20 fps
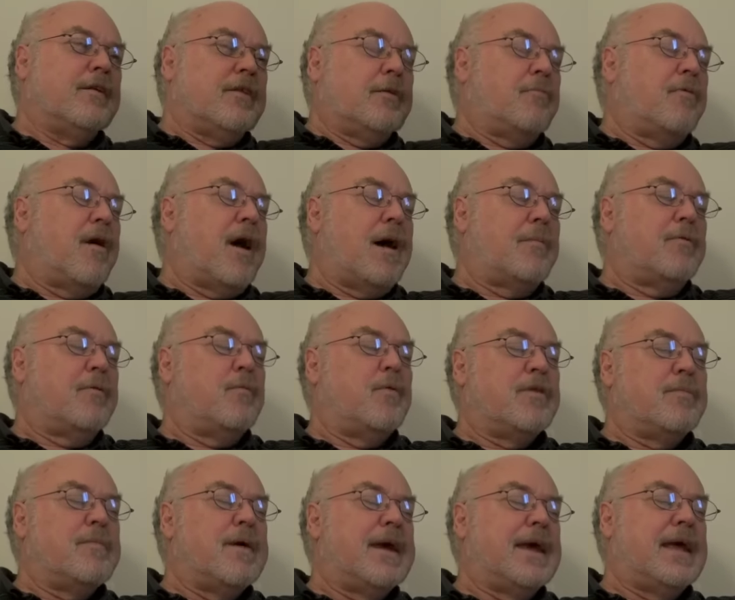The, the problem
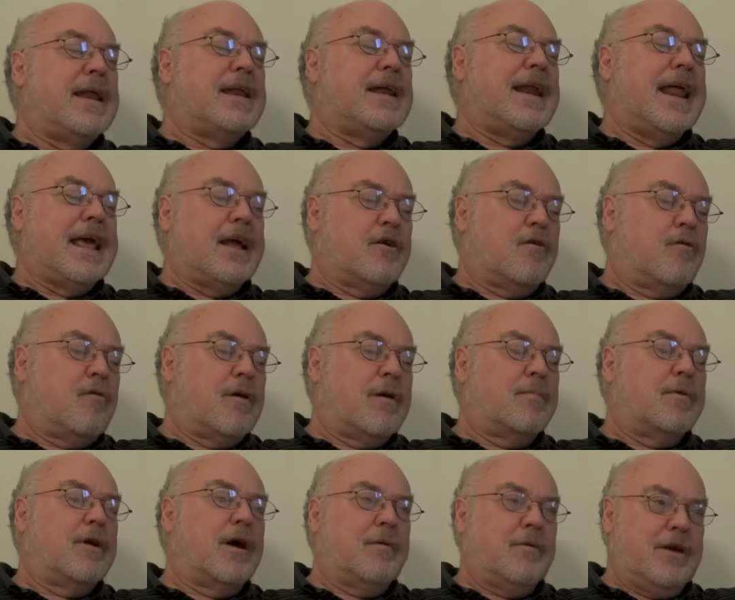with making it a
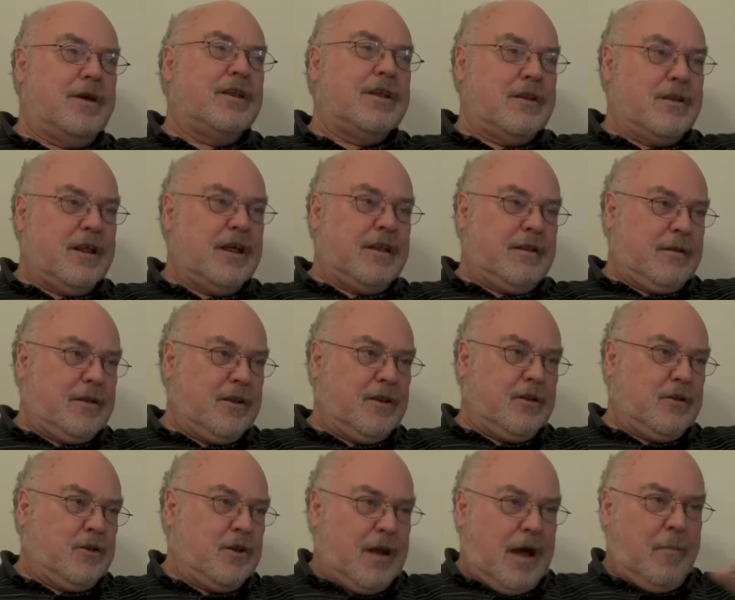criminal, I mean,
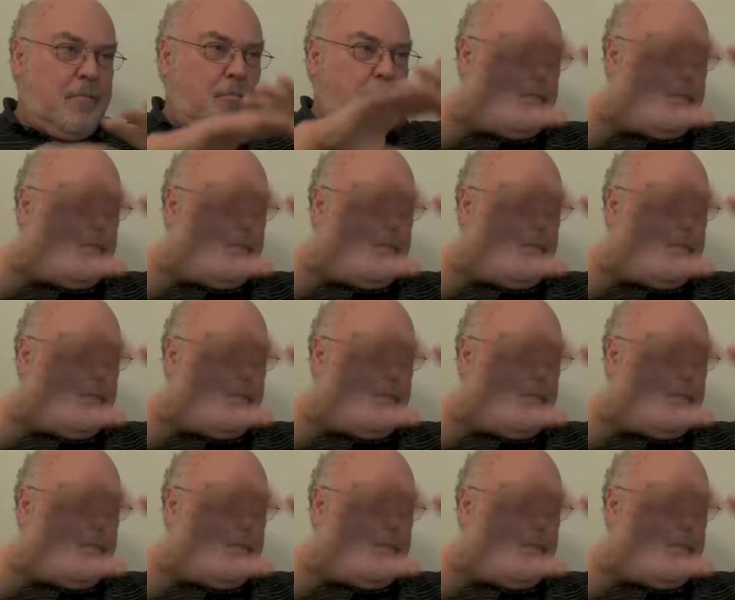a